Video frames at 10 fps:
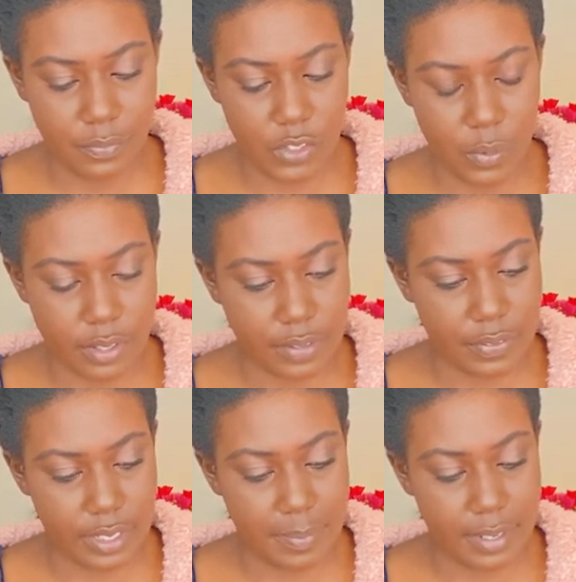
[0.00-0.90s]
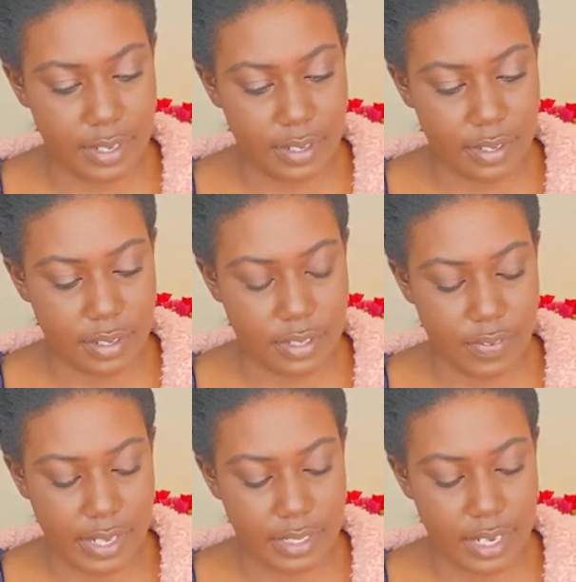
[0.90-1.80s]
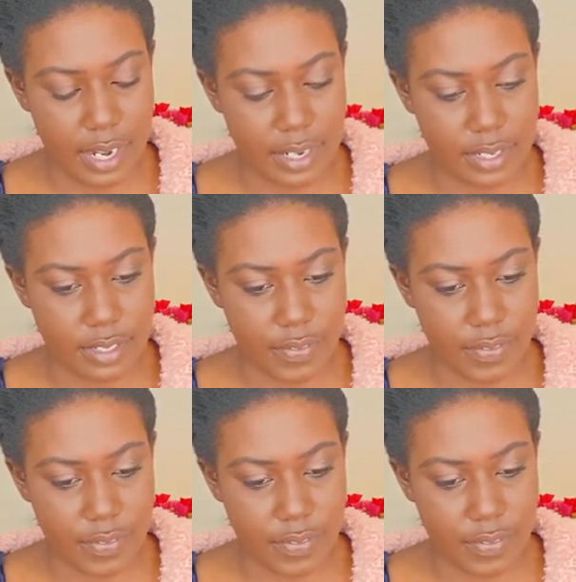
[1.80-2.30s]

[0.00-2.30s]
You are definitely being divinely guided,